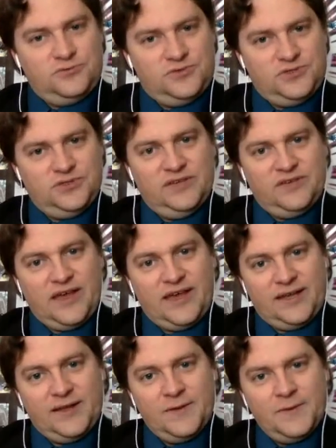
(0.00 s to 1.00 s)
live on.
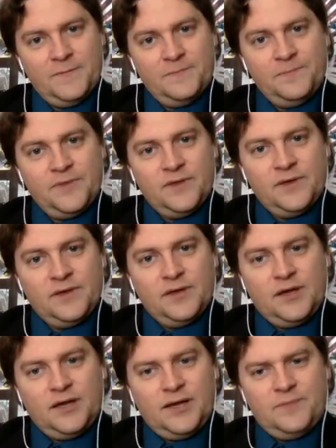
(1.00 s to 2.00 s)

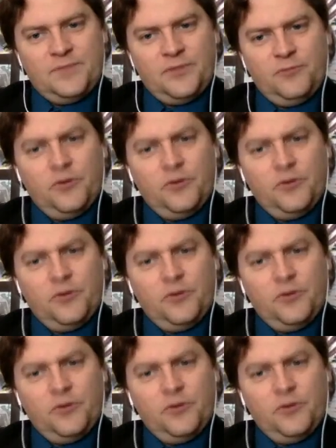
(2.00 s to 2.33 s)
One other